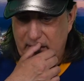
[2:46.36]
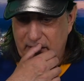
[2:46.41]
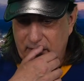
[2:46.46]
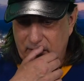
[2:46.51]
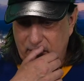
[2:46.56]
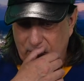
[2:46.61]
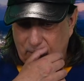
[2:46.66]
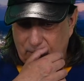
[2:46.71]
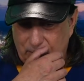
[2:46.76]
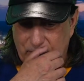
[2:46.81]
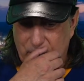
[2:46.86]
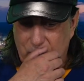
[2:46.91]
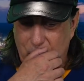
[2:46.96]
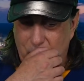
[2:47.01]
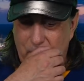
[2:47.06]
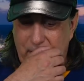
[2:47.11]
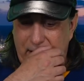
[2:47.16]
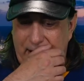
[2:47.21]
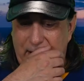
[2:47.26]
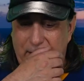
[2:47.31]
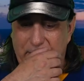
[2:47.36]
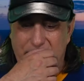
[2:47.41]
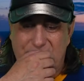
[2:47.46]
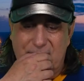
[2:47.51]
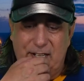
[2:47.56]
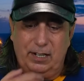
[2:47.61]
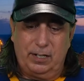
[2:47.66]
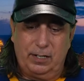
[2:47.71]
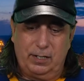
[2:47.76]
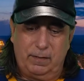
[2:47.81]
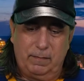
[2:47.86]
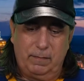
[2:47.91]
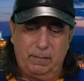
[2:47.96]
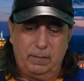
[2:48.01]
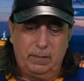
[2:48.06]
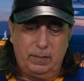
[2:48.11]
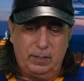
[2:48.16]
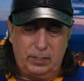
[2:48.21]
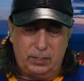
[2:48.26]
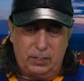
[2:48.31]
there was no way I was going to
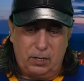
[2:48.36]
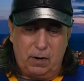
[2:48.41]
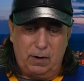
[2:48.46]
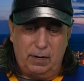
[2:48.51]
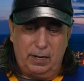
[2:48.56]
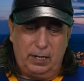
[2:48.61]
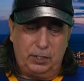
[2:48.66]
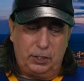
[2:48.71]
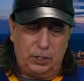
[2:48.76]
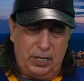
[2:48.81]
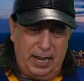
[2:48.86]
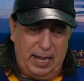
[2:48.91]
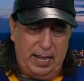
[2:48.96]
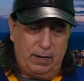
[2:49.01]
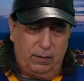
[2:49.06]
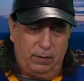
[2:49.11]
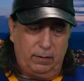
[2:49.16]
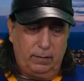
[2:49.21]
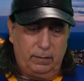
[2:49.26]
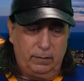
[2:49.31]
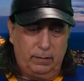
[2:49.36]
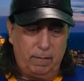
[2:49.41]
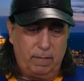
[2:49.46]
start a channel.